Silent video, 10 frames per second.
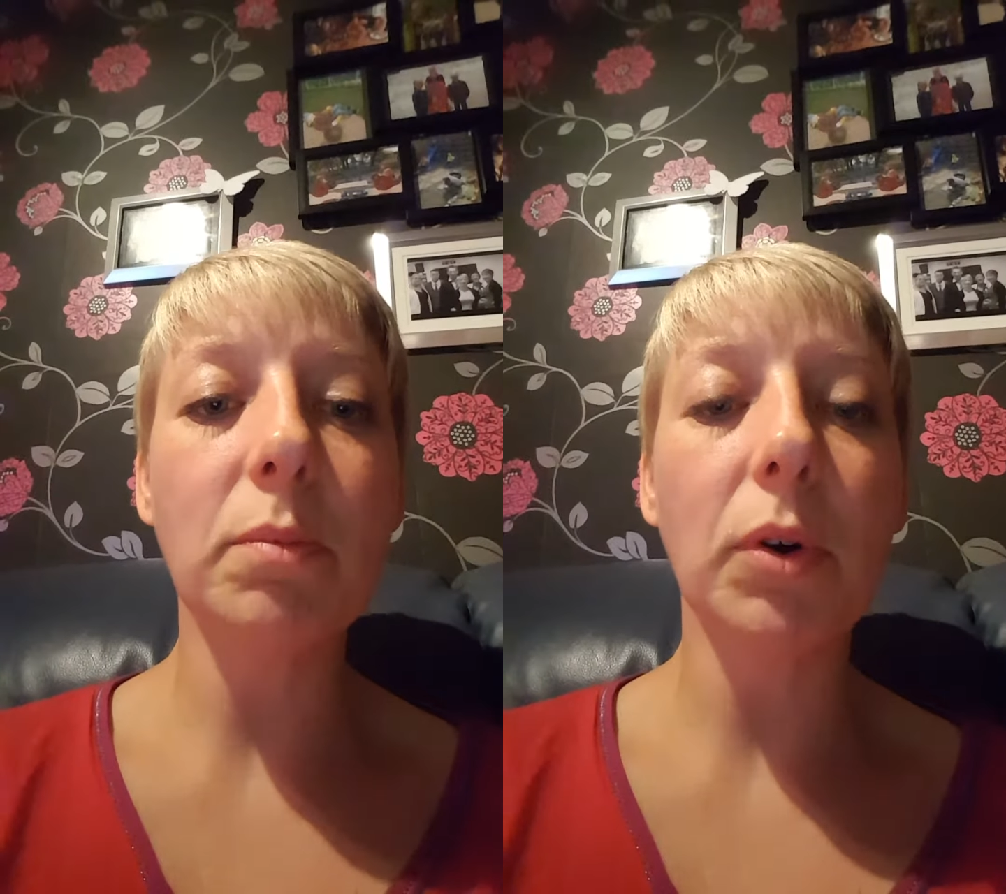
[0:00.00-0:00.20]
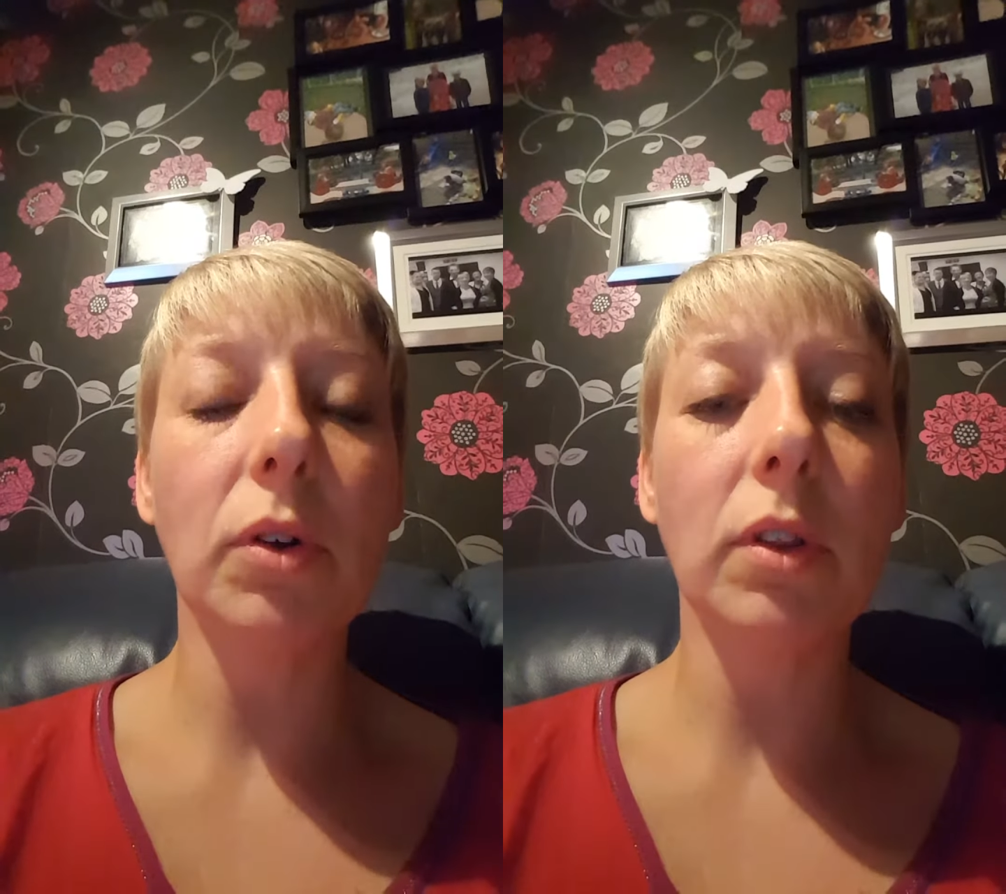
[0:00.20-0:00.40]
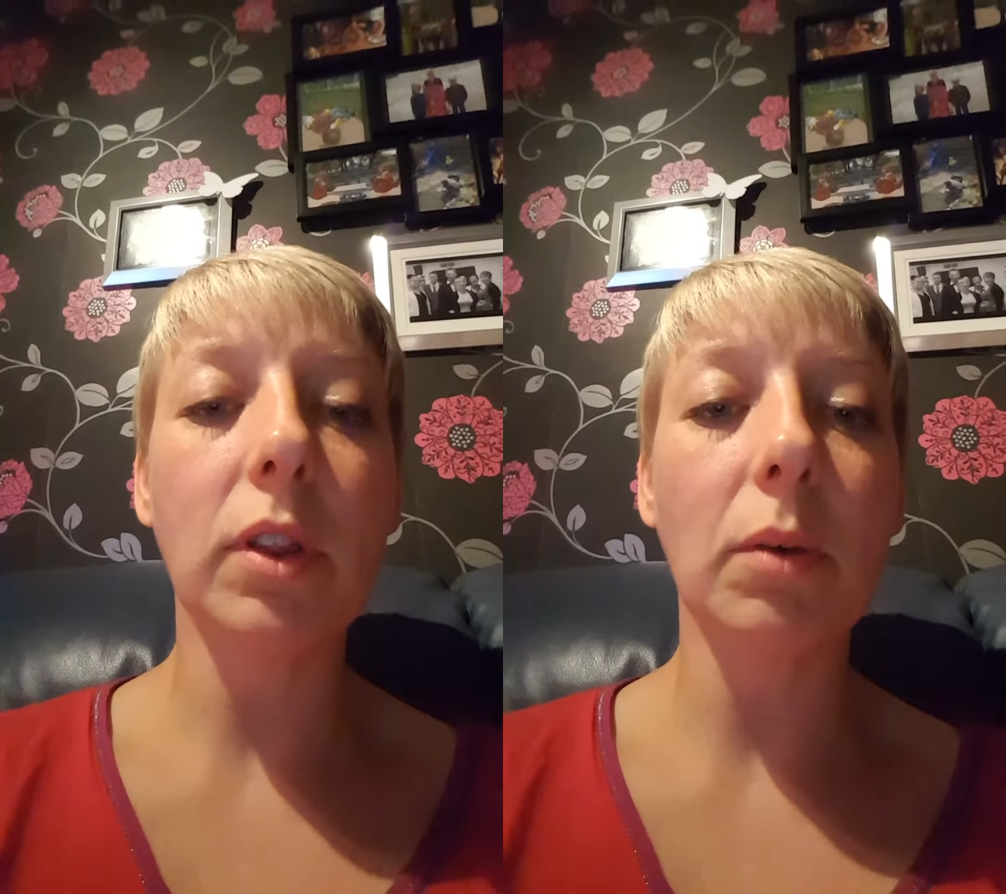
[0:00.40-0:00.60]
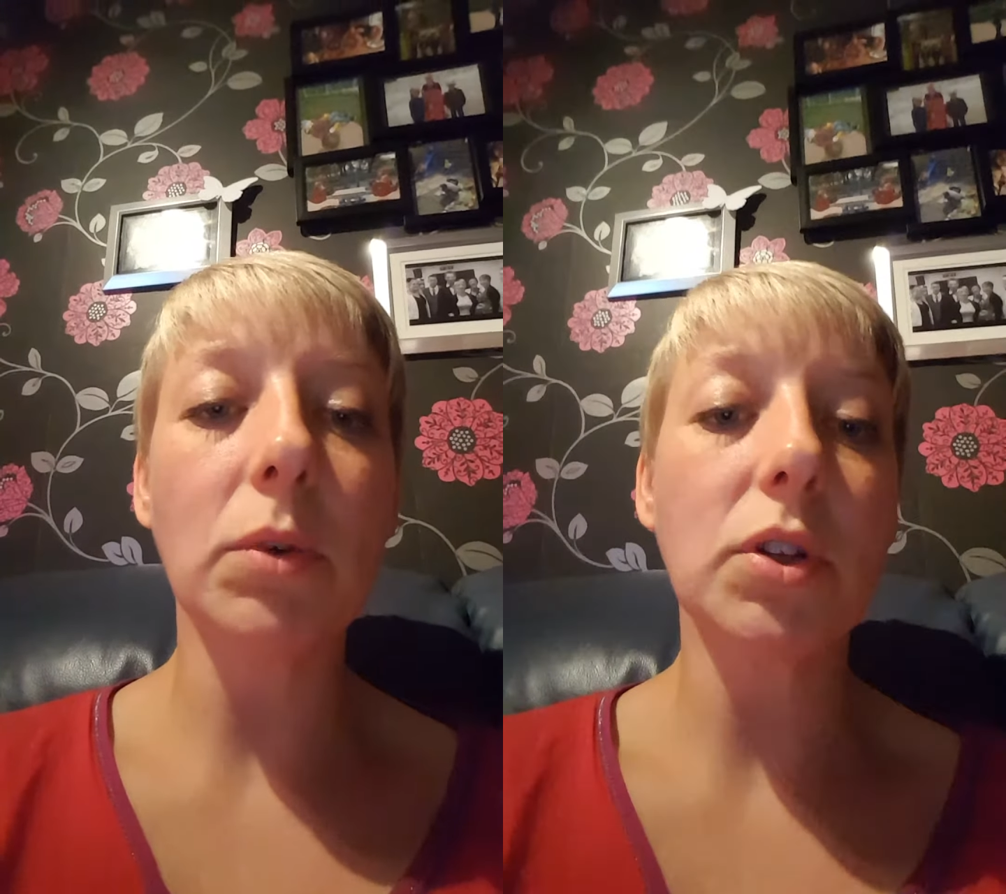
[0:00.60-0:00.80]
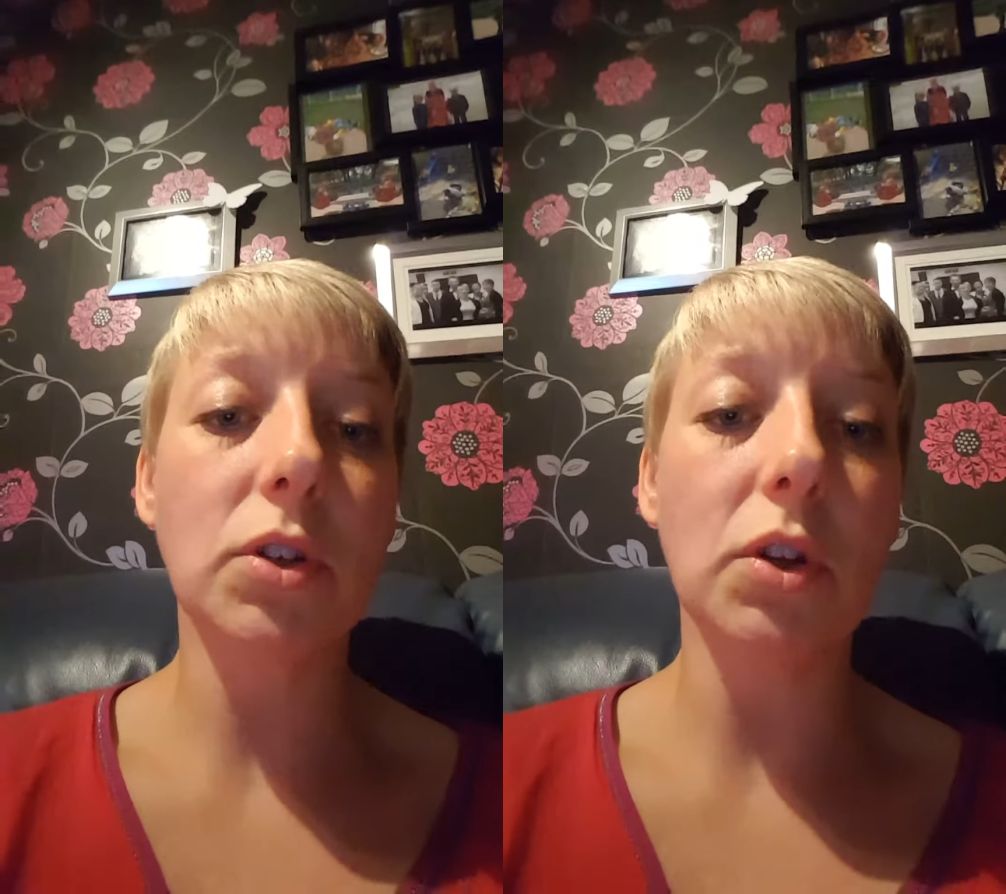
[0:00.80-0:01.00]
but there
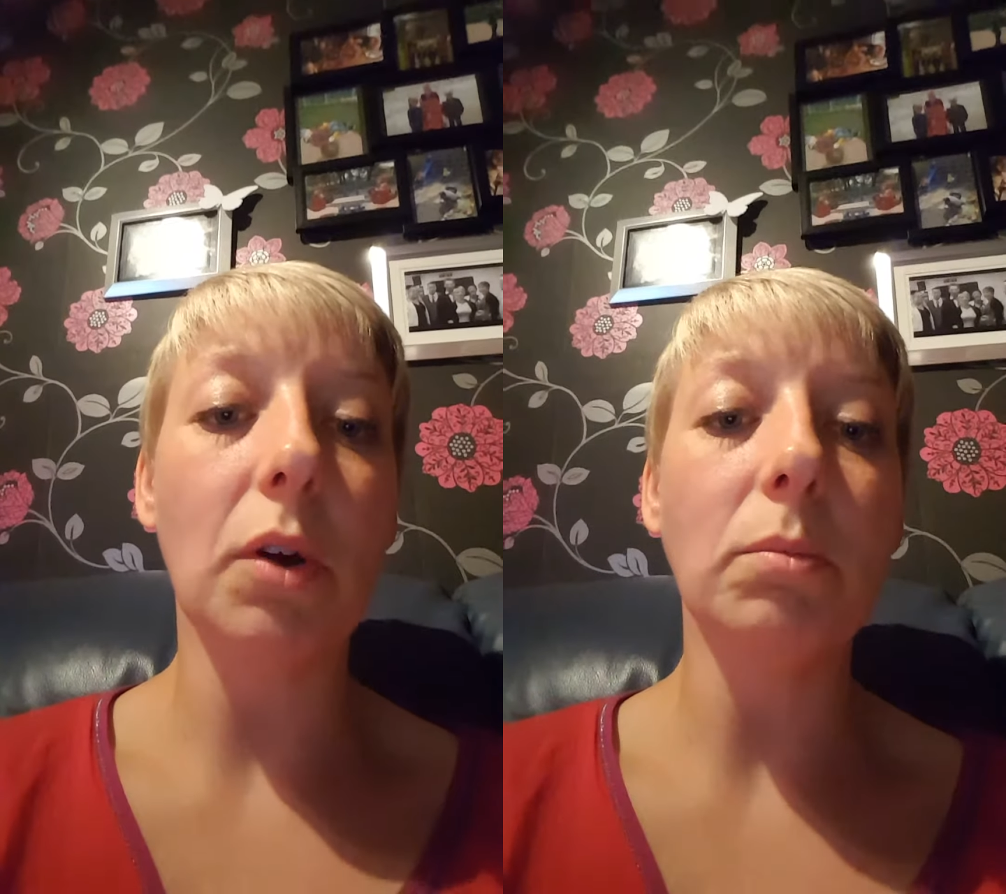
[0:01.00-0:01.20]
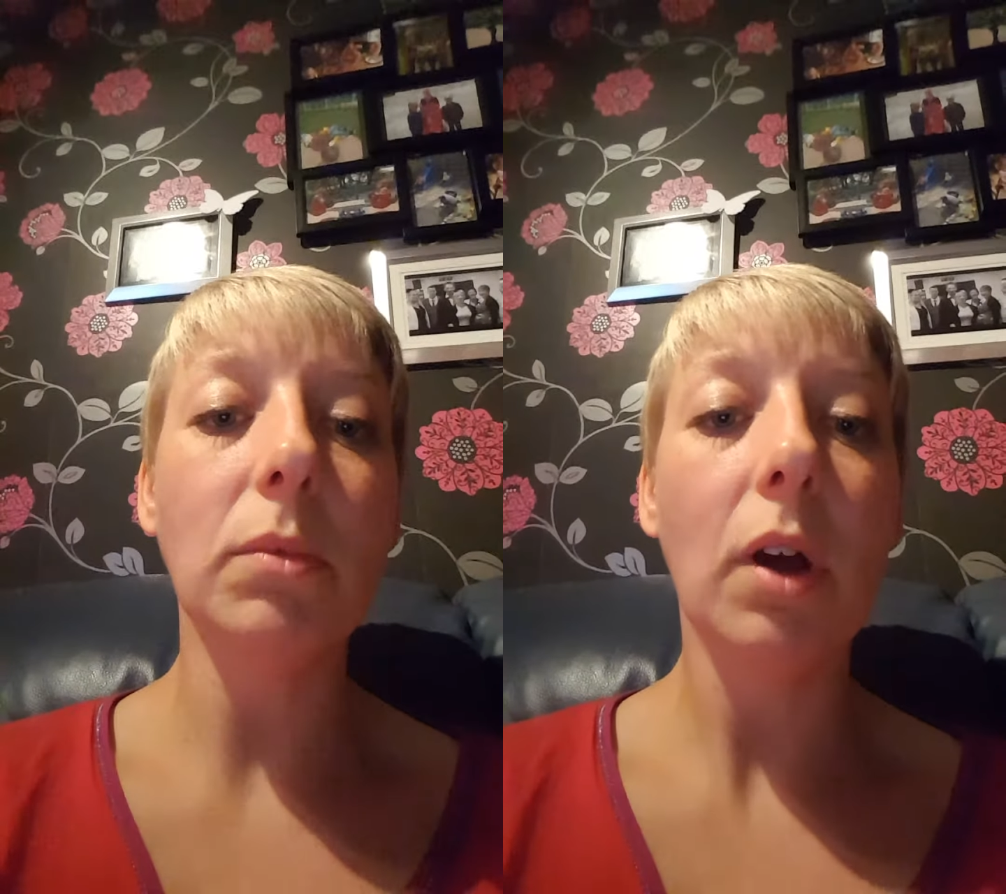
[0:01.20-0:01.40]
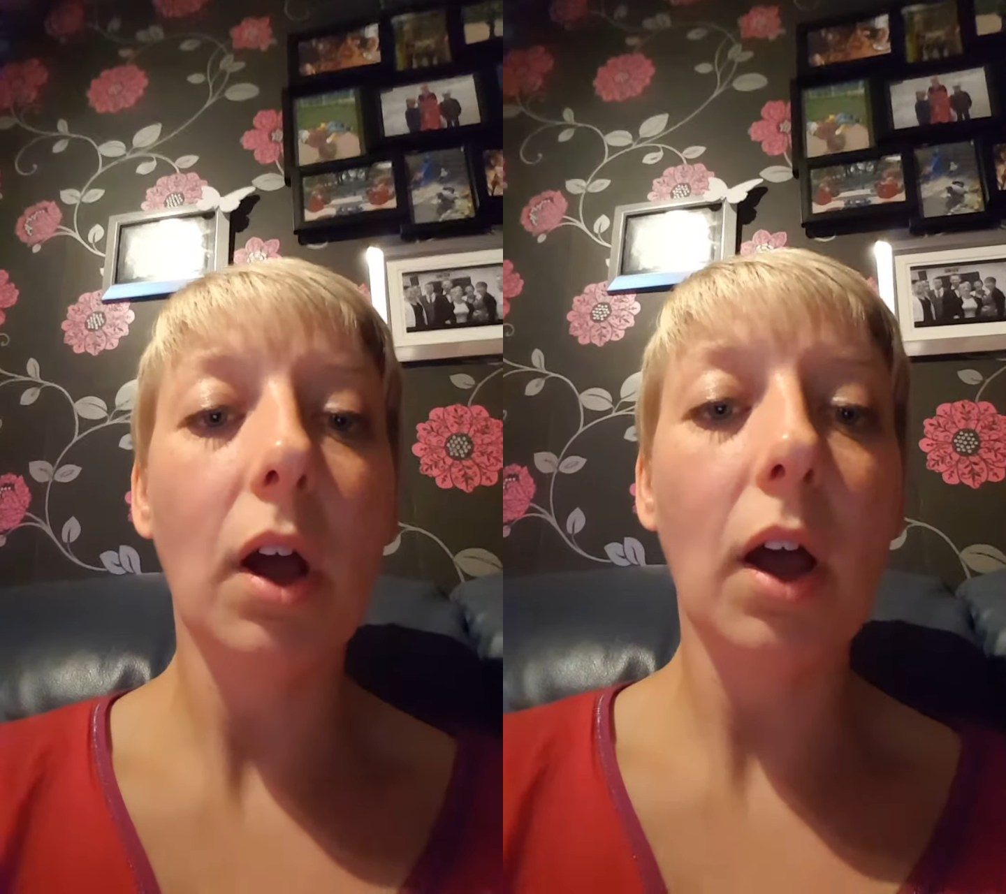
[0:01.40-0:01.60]
was some,